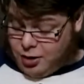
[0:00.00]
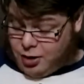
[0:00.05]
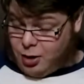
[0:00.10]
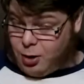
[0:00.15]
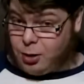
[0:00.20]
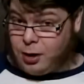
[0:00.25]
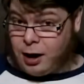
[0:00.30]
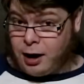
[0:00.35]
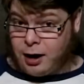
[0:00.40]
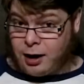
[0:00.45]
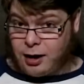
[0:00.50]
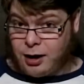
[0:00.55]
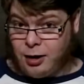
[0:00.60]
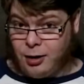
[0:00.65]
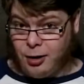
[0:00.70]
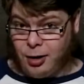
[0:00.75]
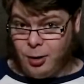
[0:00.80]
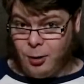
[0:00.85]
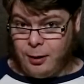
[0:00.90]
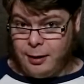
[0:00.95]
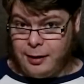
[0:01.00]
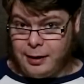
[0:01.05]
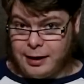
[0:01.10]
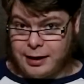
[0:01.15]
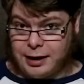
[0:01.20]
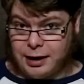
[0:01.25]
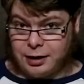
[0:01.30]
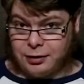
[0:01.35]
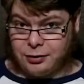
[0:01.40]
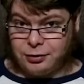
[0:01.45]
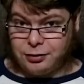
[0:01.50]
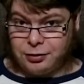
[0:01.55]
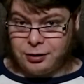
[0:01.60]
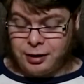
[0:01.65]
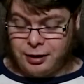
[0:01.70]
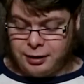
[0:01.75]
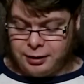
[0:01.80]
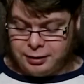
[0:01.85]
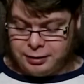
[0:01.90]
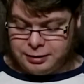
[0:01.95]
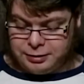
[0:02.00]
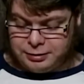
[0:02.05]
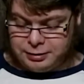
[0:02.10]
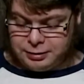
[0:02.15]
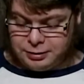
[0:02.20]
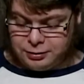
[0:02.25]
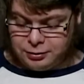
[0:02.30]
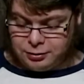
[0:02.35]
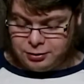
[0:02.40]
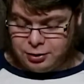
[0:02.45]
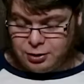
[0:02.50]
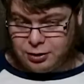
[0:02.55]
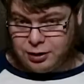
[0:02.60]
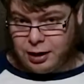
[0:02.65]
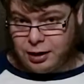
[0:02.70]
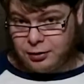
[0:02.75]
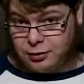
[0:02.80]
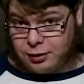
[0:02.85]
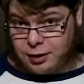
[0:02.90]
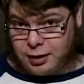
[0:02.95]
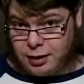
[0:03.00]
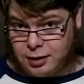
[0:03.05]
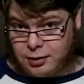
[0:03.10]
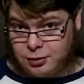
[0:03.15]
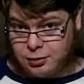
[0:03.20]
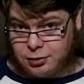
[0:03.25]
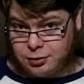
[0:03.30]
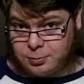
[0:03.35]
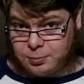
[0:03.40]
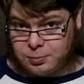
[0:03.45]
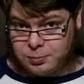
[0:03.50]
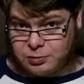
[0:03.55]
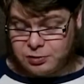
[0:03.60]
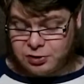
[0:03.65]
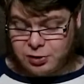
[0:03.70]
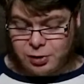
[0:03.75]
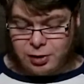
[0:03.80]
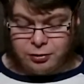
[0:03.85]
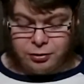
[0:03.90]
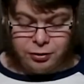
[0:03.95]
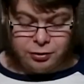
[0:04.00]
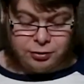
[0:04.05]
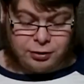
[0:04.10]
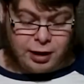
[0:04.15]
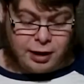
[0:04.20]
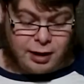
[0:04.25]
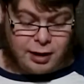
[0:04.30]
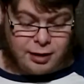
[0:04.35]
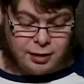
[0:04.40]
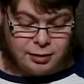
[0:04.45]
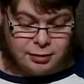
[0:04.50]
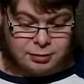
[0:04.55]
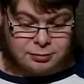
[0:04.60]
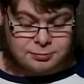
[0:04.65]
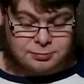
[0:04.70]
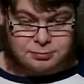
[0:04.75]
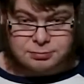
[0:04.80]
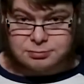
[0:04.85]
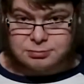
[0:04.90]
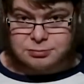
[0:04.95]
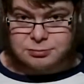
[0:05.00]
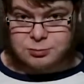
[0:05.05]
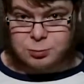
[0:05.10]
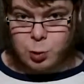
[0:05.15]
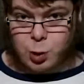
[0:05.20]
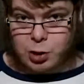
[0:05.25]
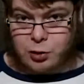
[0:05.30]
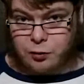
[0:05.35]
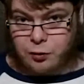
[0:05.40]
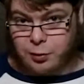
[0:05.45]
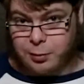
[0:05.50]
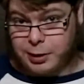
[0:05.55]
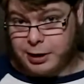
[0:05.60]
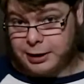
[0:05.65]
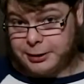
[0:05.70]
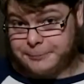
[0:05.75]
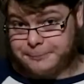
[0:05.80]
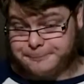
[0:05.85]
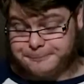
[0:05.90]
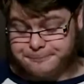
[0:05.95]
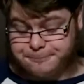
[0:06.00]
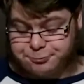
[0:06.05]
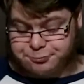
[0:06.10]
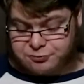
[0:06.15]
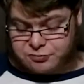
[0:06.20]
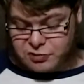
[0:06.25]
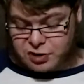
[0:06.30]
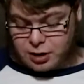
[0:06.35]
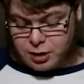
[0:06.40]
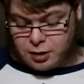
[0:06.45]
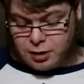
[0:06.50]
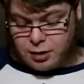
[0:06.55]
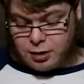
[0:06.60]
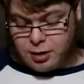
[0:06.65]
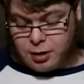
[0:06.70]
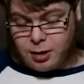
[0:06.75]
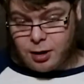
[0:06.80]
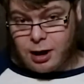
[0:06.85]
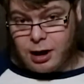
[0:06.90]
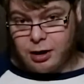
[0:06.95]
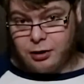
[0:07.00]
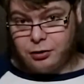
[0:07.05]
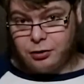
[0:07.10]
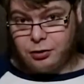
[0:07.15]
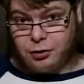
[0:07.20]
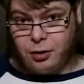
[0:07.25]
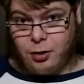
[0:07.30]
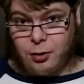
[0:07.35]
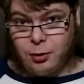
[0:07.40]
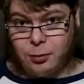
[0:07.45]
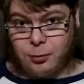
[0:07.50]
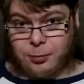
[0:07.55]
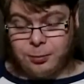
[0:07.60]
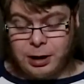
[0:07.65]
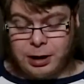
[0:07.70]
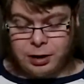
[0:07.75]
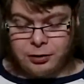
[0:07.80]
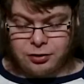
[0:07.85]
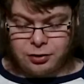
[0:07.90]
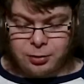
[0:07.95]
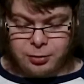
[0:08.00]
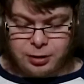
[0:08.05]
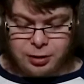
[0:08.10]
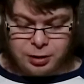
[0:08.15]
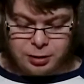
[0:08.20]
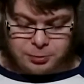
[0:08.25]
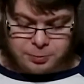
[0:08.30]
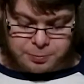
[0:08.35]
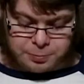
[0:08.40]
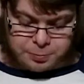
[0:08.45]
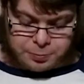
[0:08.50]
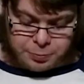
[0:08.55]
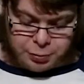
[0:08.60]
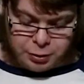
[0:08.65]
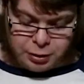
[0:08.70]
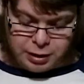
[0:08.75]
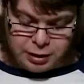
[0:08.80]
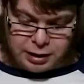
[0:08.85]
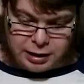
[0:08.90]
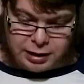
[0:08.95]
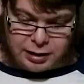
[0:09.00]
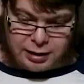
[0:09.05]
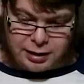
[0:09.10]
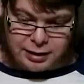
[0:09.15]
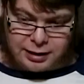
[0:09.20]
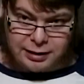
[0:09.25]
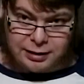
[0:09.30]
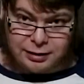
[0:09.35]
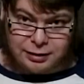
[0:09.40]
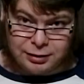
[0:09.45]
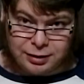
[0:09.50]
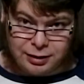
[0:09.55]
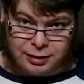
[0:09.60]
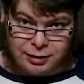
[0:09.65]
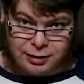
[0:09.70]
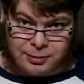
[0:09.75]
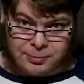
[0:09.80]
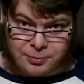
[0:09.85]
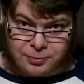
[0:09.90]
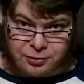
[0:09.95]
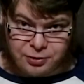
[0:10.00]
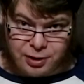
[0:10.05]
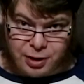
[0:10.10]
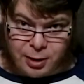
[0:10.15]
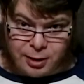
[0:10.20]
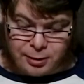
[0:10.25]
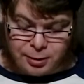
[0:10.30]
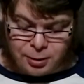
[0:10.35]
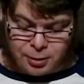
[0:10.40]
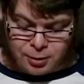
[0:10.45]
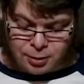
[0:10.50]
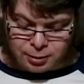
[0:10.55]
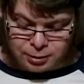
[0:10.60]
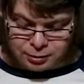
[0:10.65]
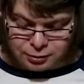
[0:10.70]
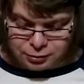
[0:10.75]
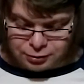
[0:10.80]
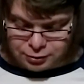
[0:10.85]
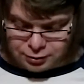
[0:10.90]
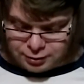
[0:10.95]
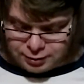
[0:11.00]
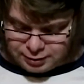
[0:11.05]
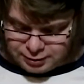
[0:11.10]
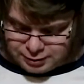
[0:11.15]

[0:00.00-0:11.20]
okay, oh well, I guess. Still a nice case, still has the stand, works for me. Alright, so, next I'm gonna put it in and, see how it looks.